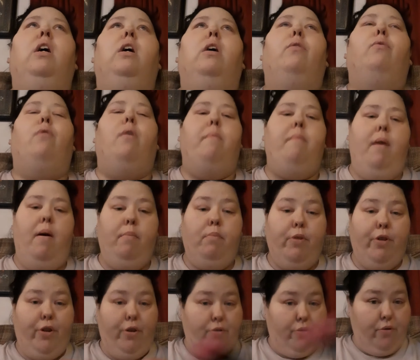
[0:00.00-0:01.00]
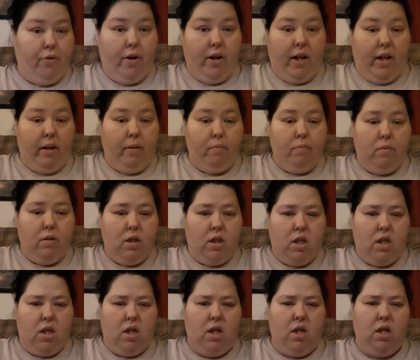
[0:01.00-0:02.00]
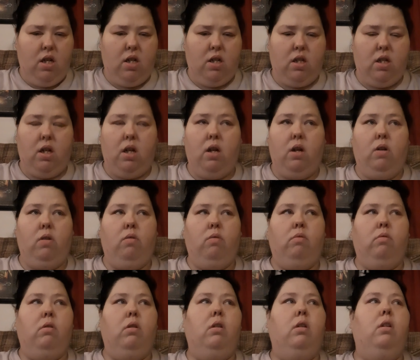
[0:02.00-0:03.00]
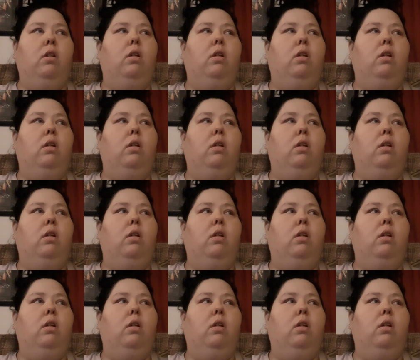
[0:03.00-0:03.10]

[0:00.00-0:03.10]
remember your dreams. So